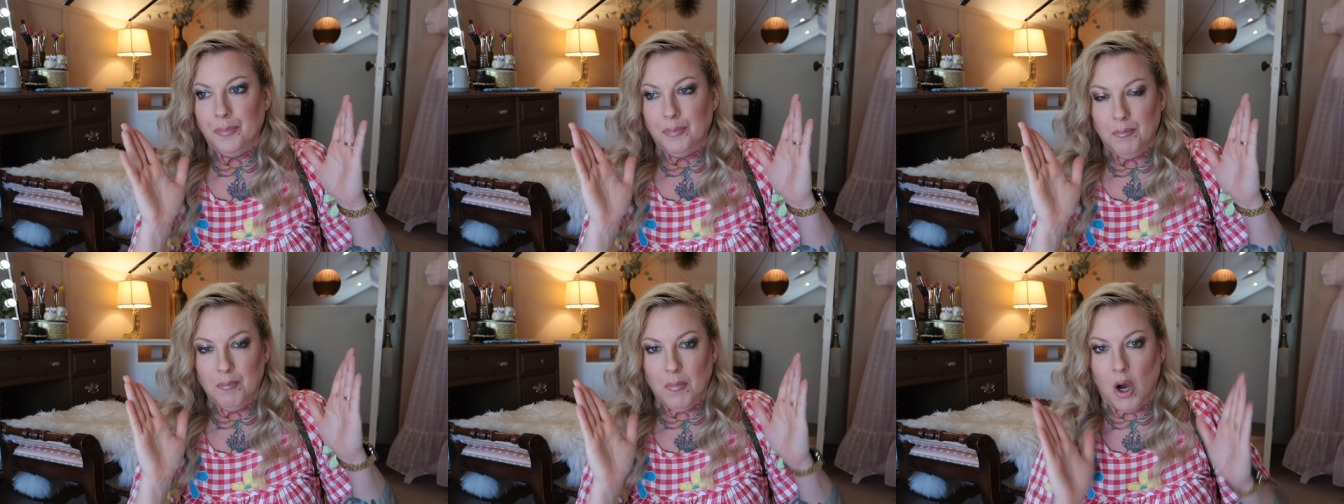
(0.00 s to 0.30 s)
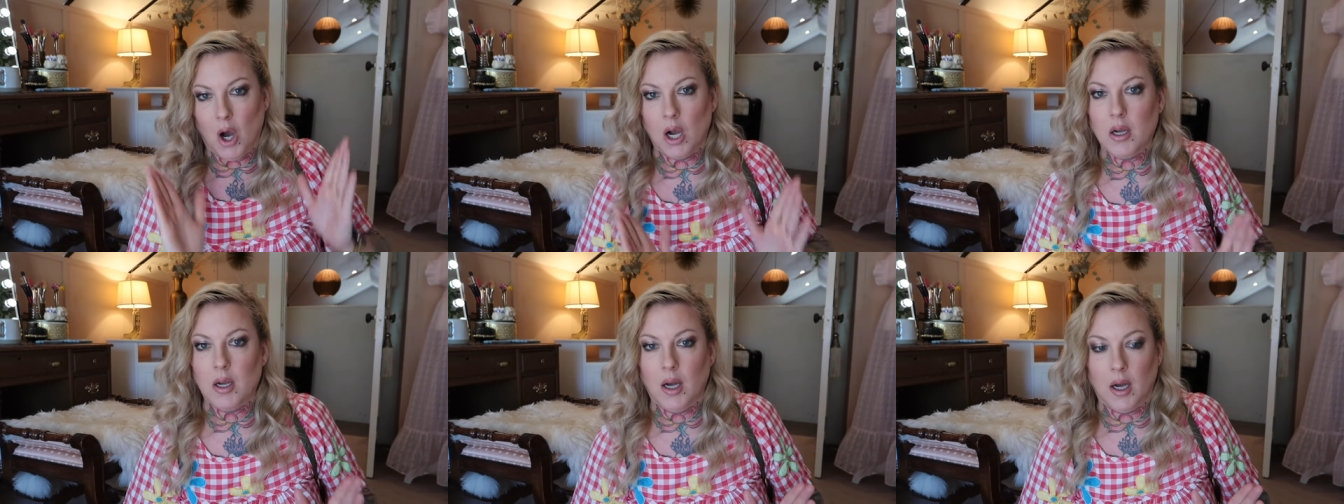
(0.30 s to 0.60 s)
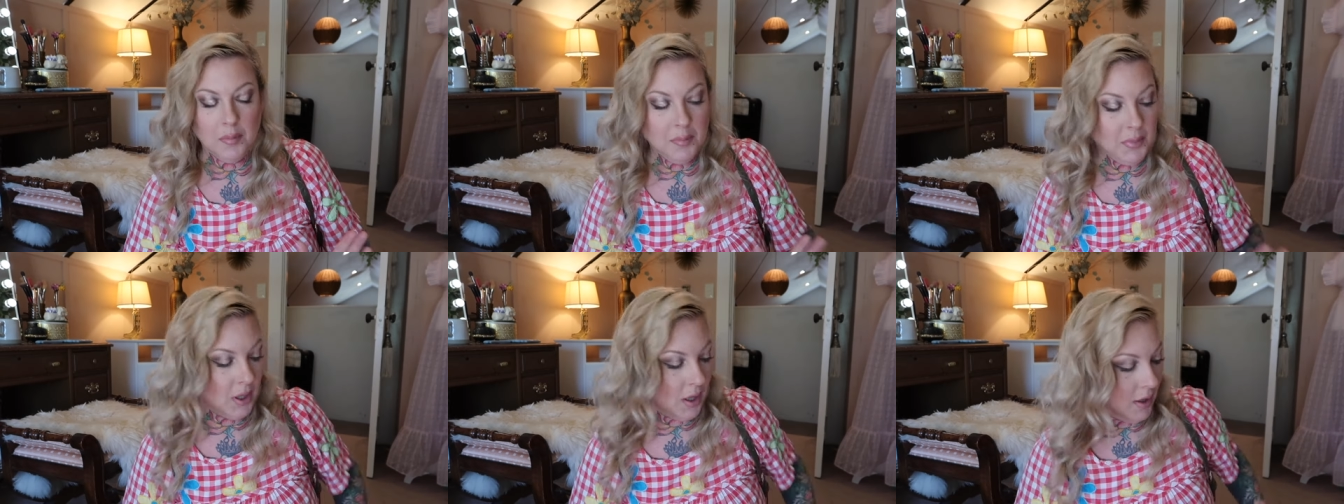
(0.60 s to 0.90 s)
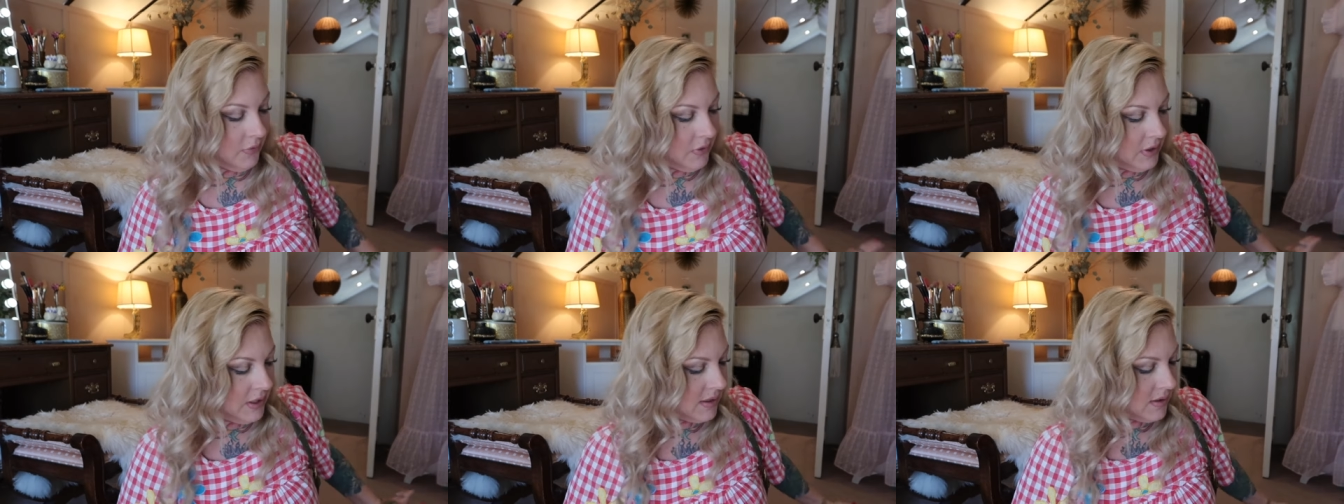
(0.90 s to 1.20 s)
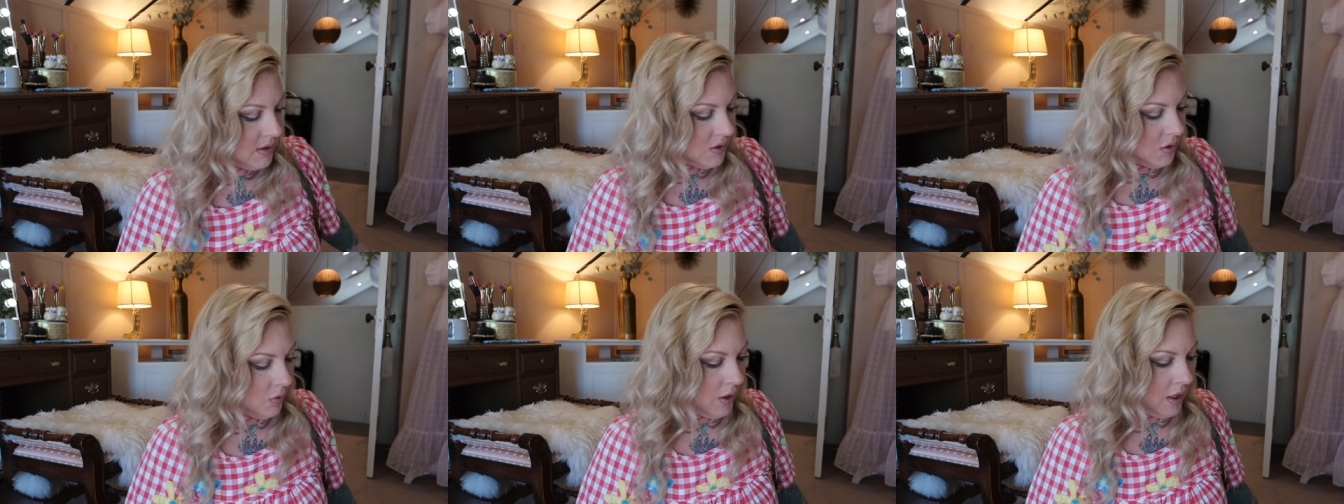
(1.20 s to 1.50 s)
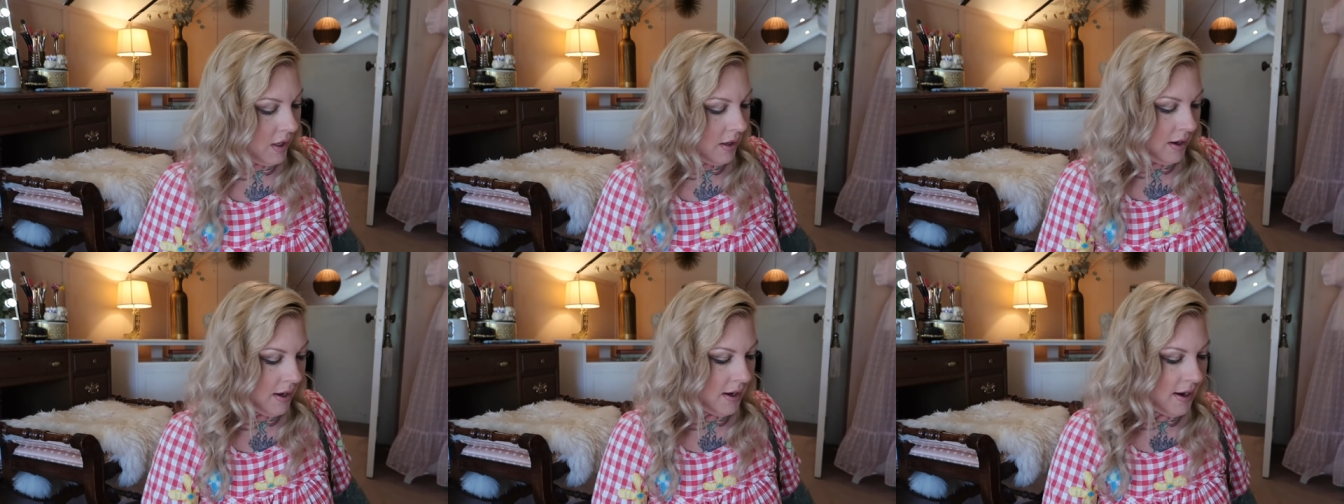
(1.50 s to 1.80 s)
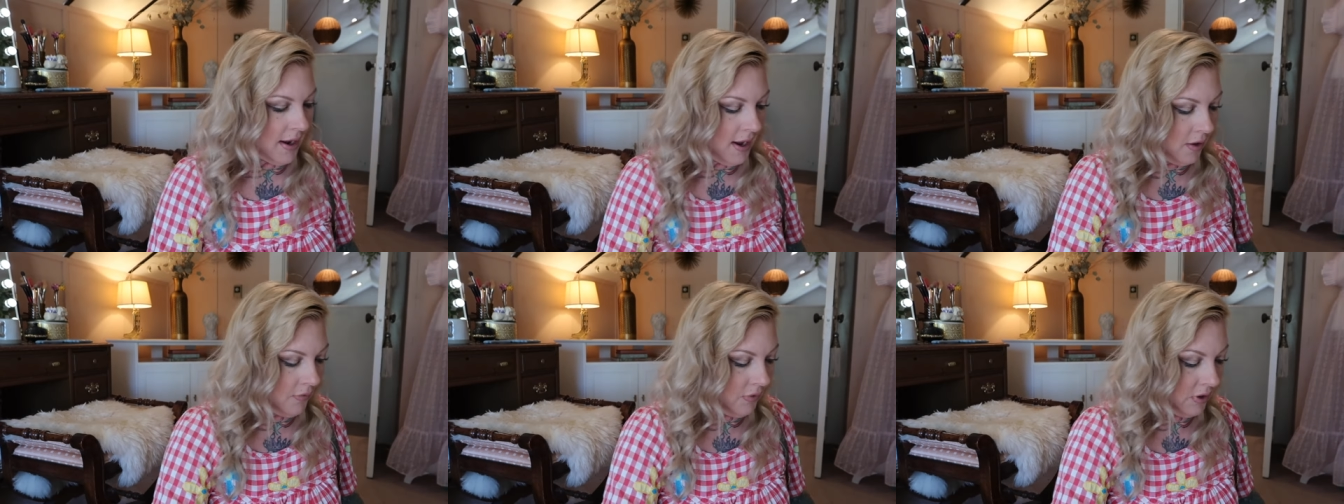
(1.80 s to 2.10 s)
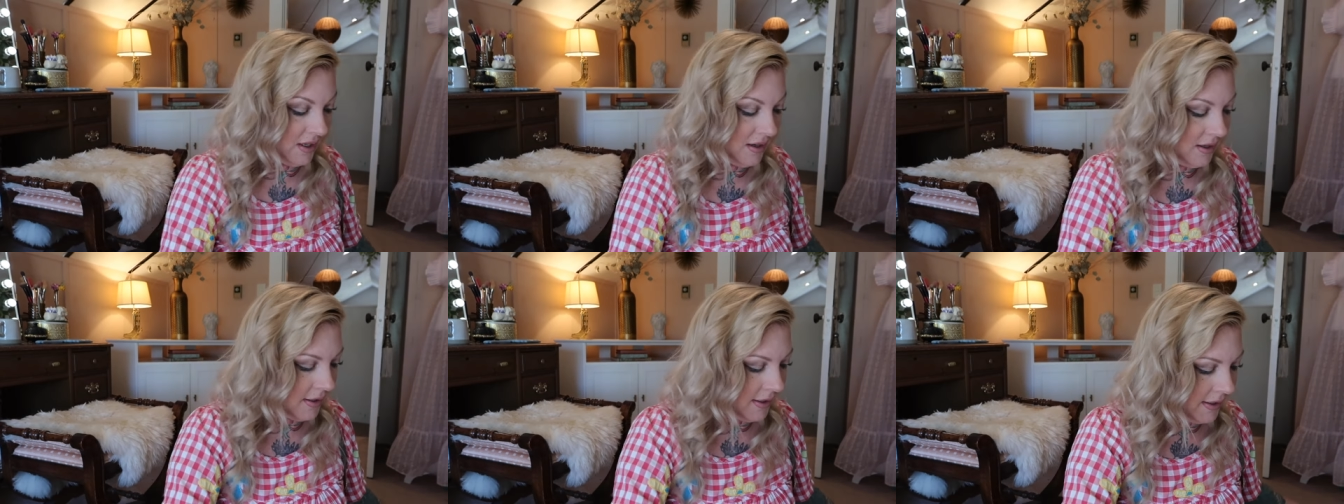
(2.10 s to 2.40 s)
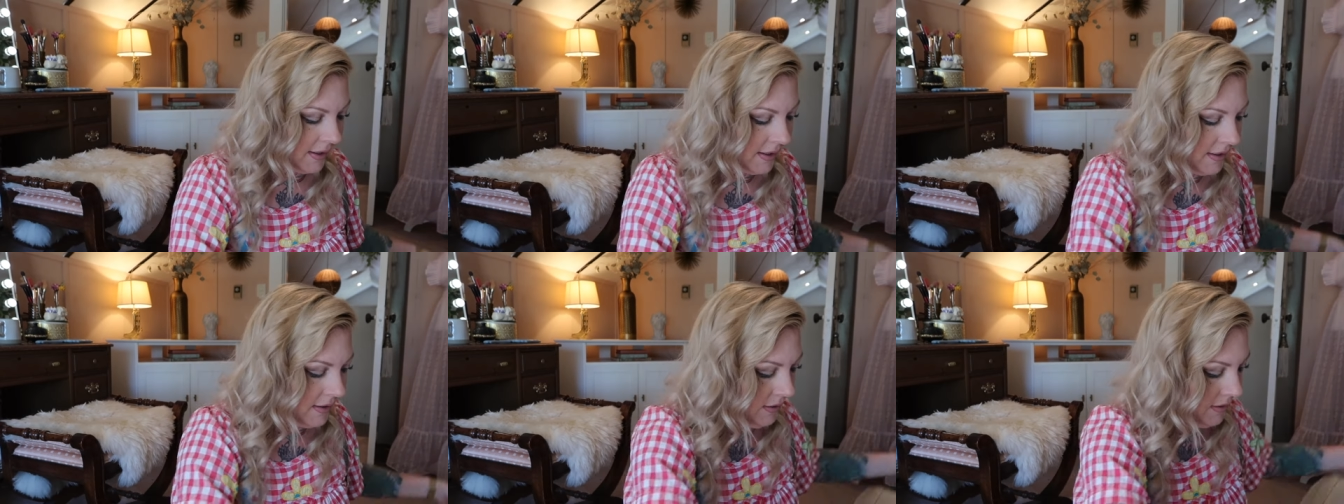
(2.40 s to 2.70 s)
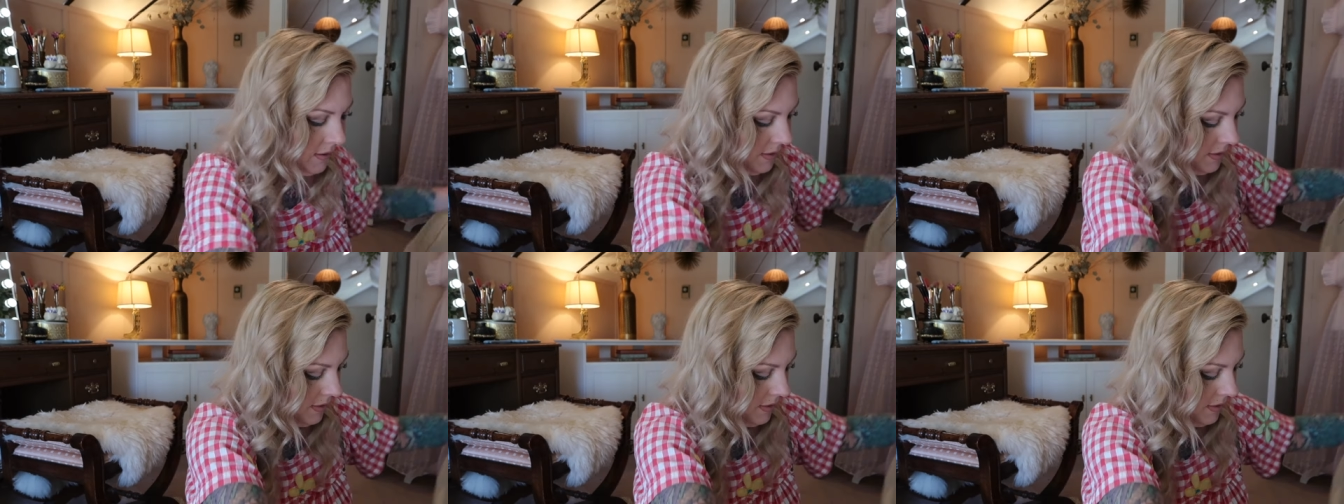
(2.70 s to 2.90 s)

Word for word: mock-up of it so that I have a guide.